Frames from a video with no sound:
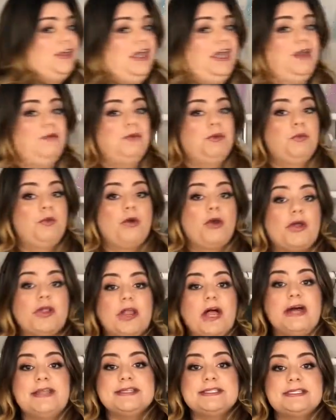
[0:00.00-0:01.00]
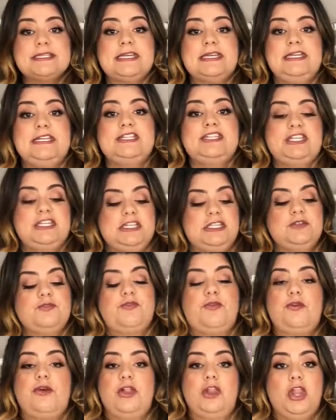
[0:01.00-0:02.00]
Okay, we wore a lot of skinny jeans
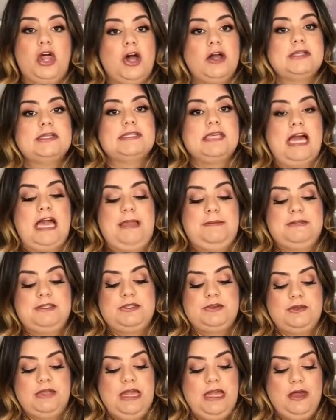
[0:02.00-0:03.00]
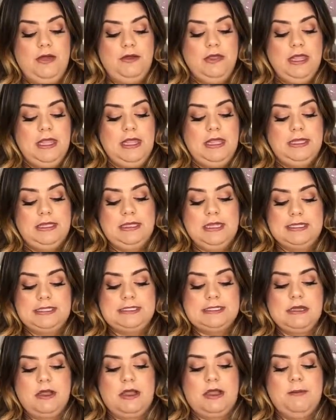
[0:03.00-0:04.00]
for a long time. So now
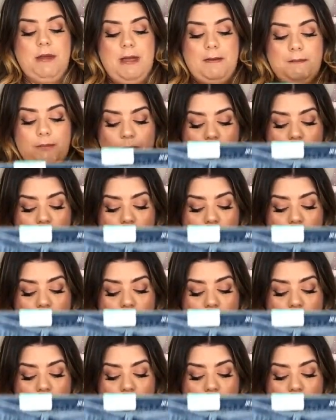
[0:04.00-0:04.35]
let's talk about